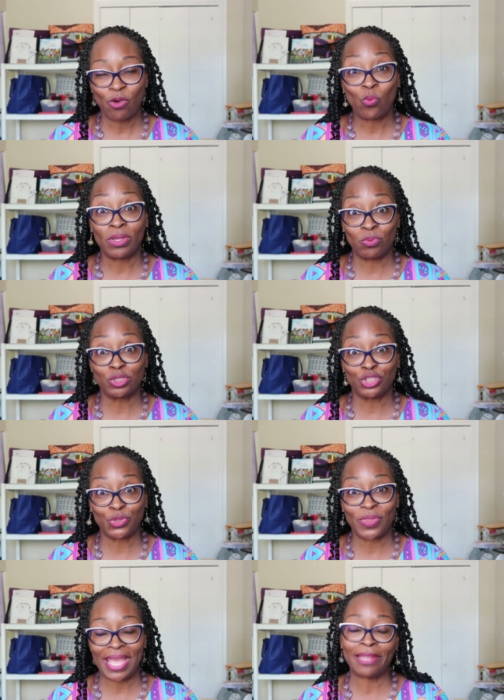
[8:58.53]
we will
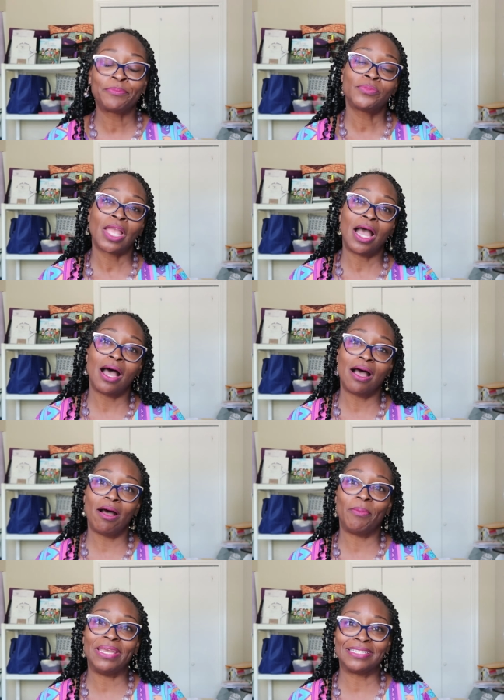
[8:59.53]
do that.
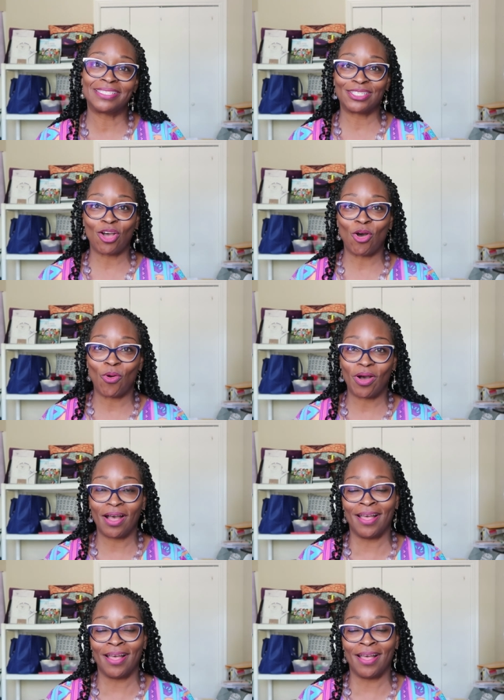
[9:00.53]
Um, and so,